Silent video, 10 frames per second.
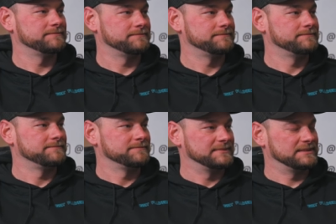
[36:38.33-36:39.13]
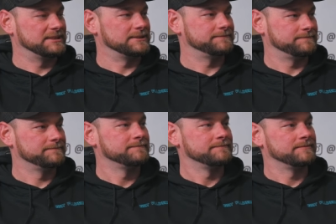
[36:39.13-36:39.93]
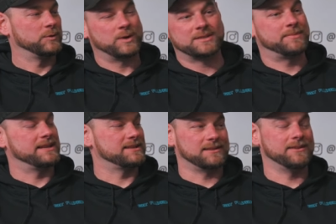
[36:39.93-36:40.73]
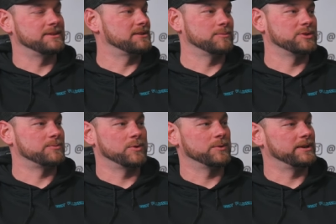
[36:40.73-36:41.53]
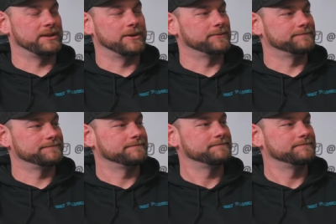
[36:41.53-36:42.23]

Not anymore. I'd like it to live. Wrist pins love it so much more. Wrist pins love it.